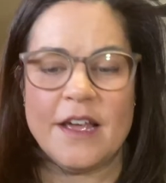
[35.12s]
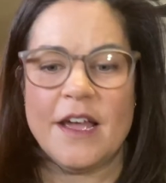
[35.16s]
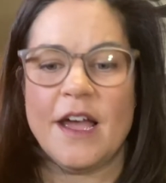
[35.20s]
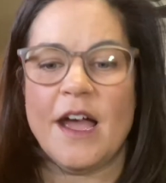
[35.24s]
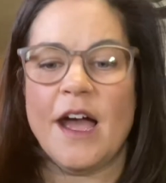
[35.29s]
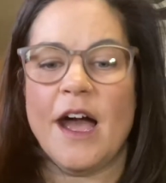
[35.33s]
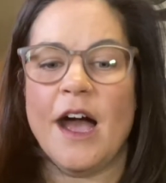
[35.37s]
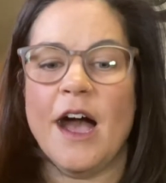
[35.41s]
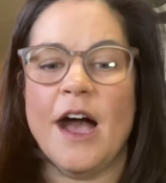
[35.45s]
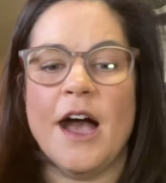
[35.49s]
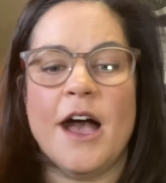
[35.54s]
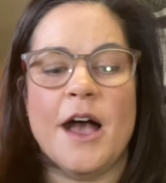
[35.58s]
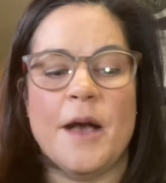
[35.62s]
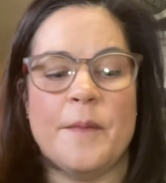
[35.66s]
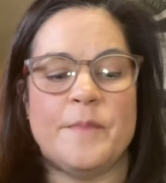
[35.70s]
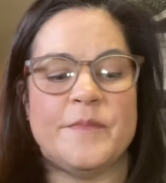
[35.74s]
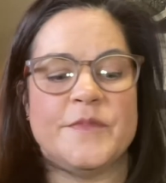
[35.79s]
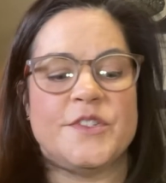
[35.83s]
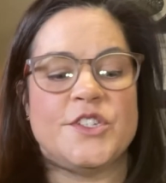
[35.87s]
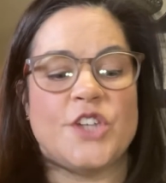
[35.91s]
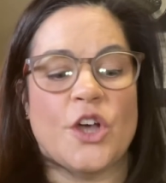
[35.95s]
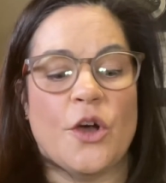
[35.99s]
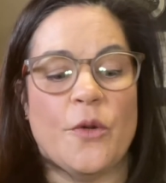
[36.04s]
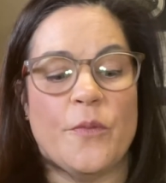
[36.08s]
Um,
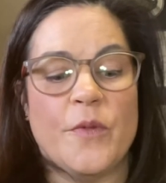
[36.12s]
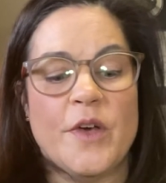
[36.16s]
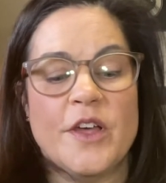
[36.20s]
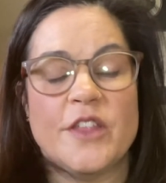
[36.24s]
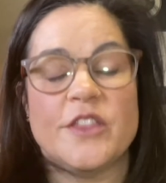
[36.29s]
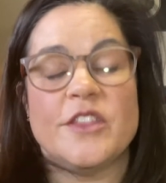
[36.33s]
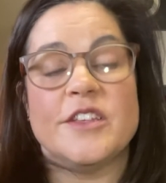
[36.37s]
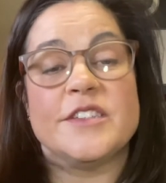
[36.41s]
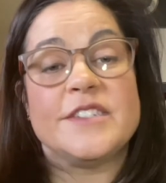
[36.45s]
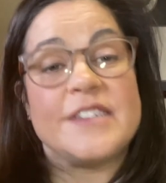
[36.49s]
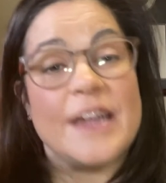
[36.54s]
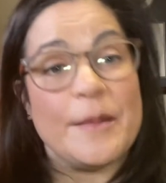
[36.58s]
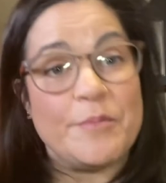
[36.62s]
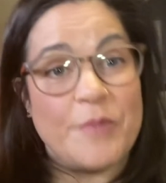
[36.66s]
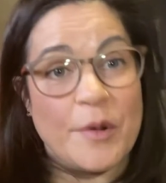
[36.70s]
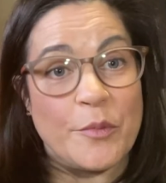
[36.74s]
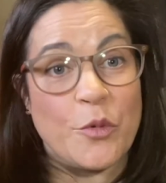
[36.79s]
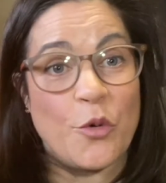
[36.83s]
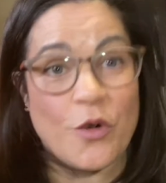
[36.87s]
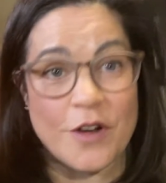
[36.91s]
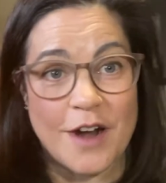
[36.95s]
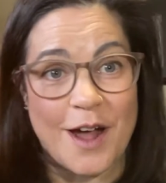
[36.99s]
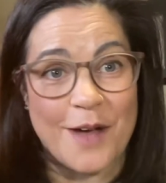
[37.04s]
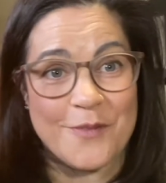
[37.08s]
so the step number
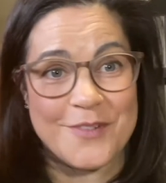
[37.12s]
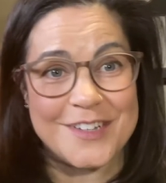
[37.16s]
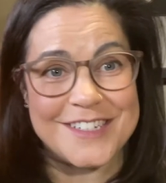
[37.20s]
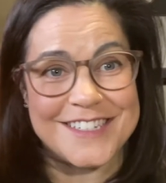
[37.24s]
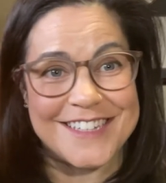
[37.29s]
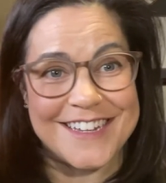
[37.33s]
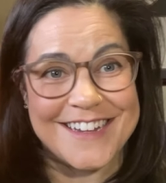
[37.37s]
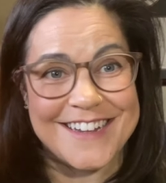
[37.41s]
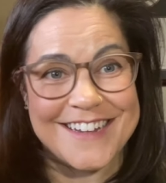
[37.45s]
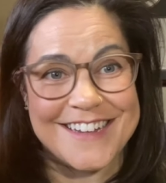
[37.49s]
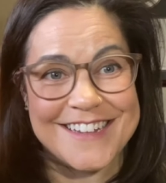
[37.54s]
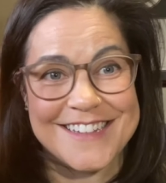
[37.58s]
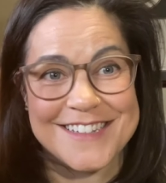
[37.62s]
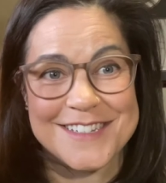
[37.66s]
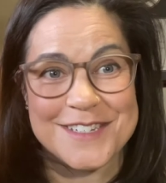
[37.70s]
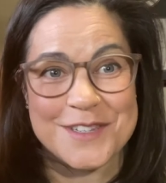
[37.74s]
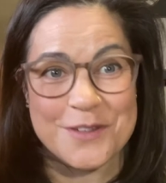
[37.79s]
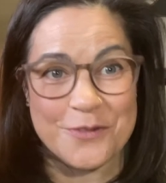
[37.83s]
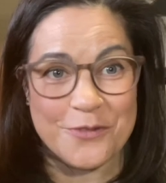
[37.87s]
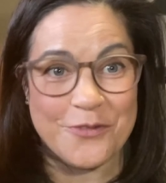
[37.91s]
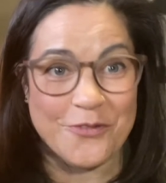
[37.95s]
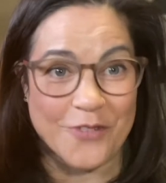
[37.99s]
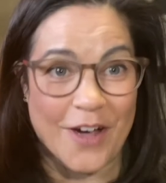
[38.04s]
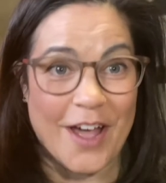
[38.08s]
one, obviously, is
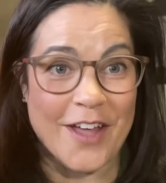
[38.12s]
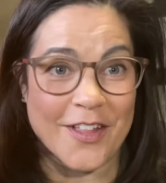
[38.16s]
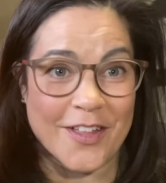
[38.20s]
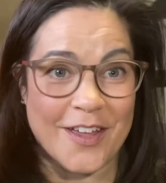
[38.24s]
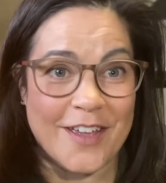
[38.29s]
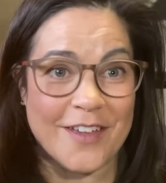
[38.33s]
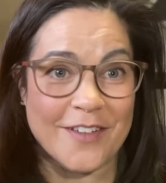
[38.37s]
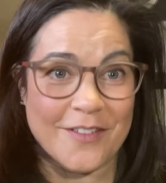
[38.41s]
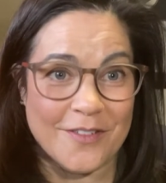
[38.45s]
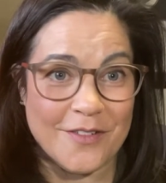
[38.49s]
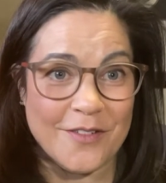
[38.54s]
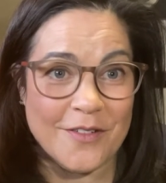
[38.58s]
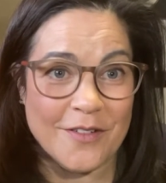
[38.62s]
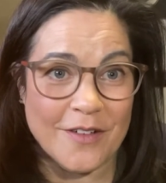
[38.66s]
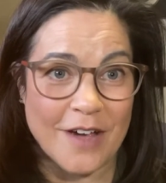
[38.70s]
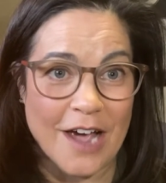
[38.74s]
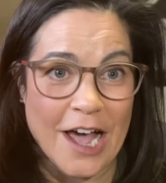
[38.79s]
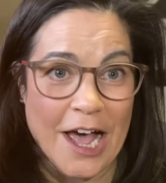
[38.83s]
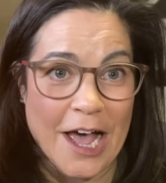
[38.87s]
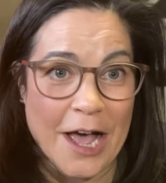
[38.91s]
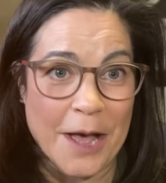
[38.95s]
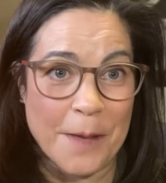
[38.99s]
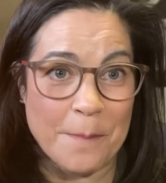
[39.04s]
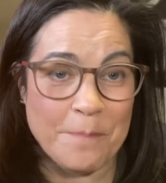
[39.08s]
filing
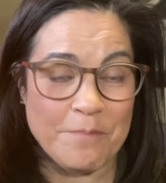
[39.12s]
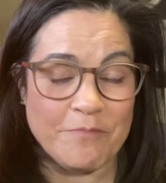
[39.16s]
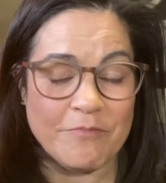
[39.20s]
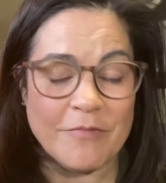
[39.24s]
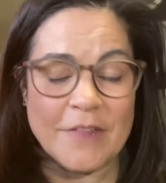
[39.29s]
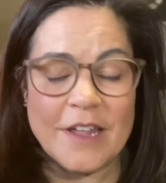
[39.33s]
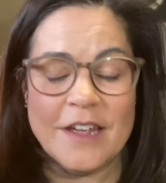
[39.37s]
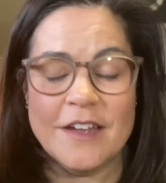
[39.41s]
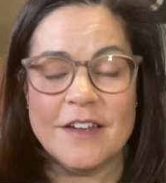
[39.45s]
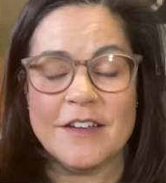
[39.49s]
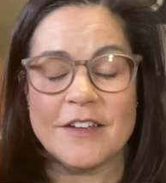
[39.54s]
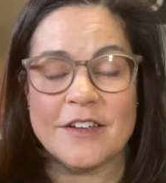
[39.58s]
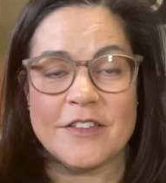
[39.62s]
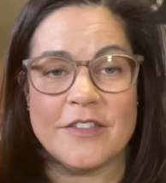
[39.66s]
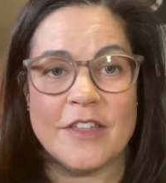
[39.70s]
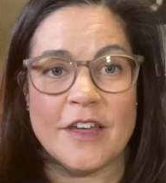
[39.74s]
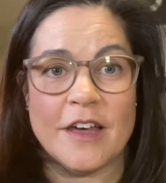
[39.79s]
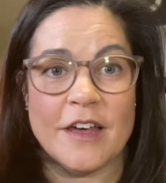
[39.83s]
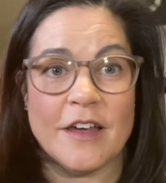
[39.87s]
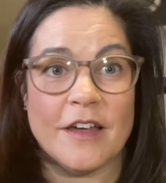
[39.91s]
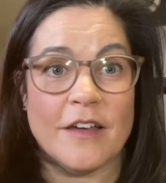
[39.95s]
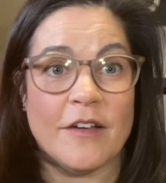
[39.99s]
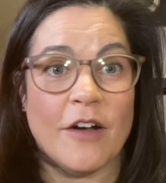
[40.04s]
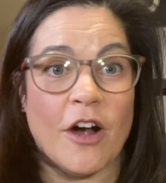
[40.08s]
um,
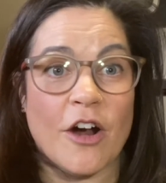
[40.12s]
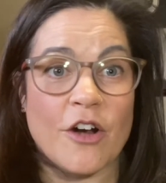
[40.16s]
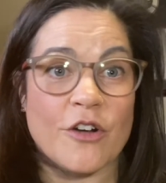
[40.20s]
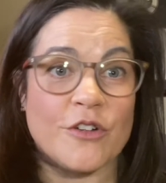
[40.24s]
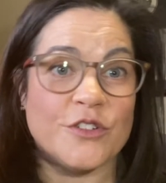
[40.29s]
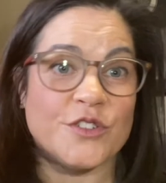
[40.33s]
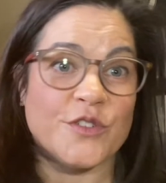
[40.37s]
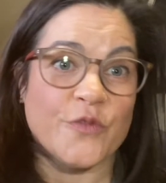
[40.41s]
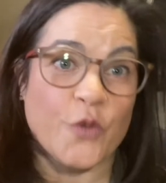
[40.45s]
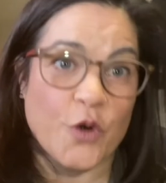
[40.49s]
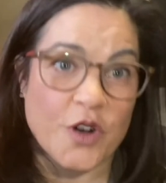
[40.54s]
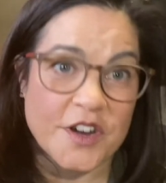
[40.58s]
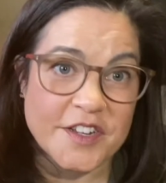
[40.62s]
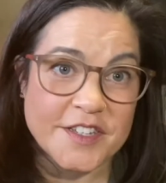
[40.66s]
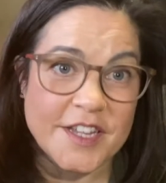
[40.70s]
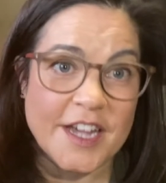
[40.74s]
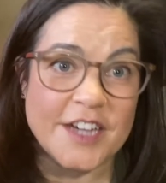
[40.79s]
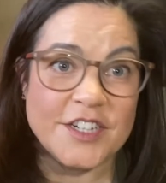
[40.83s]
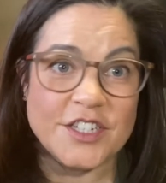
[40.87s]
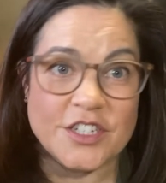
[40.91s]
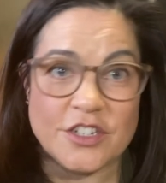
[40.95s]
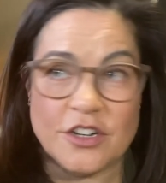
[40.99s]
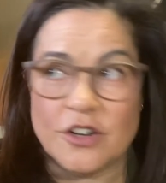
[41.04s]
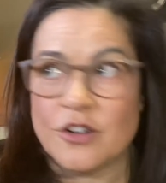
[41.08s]
the articles of
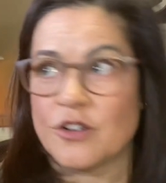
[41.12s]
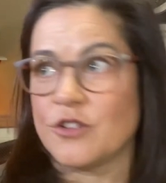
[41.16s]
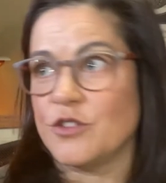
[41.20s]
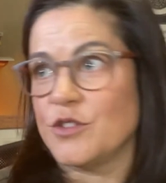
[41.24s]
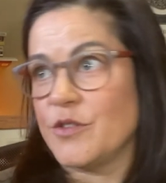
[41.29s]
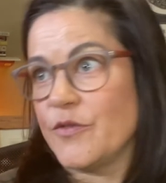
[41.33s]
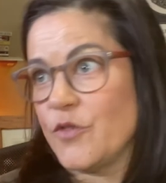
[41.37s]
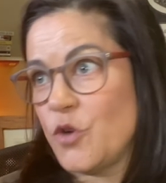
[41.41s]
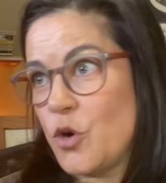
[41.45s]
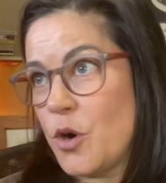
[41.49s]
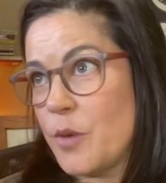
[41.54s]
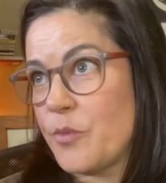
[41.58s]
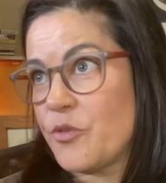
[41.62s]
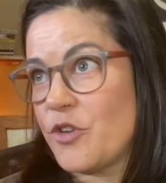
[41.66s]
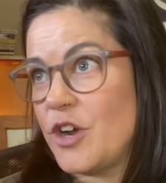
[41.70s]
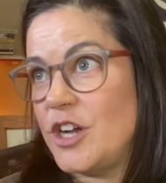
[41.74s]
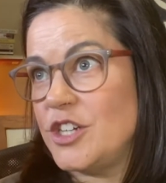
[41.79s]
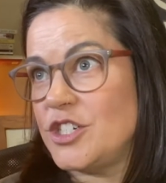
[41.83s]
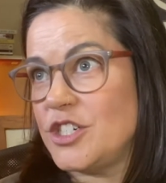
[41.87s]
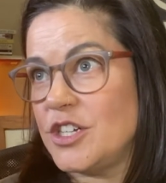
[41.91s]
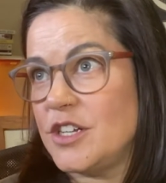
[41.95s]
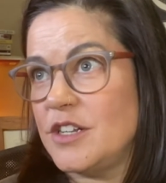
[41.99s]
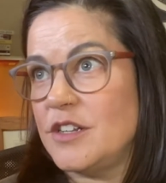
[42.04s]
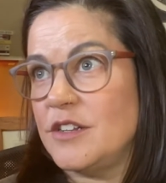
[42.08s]
organization, articles of
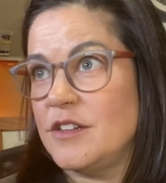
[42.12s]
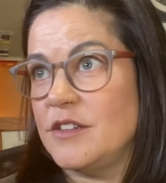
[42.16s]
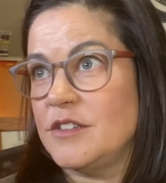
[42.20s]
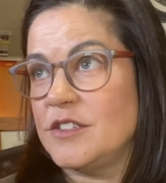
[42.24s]
incorporation.